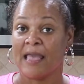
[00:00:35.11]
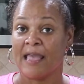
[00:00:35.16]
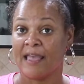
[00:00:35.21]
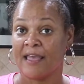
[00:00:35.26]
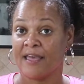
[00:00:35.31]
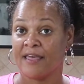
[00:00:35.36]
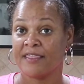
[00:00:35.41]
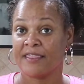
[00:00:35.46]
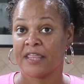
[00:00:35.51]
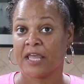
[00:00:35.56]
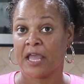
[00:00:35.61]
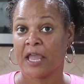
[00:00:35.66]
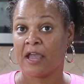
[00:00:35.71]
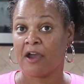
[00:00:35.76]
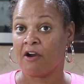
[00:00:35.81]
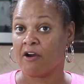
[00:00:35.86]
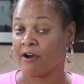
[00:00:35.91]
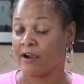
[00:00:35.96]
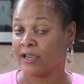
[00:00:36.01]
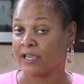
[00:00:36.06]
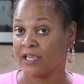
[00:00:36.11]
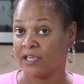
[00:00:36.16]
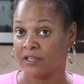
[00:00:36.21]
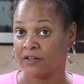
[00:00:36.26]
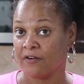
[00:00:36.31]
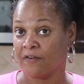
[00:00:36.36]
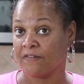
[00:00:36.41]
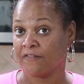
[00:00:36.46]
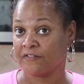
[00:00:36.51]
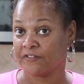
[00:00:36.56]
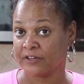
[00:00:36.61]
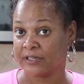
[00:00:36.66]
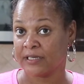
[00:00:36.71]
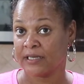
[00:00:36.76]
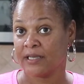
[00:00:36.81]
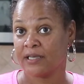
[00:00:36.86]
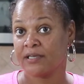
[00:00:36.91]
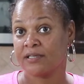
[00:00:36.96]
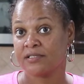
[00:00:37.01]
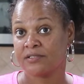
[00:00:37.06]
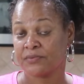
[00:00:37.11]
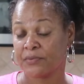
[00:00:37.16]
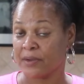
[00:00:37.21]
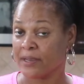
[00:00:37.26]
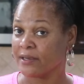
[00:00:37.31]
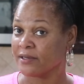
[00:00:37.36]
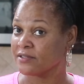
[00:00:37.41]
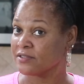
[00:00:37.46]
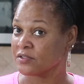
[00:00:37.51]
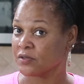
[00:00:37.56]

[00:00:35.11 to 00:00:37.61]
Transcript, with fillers: and they are keto friendly as well.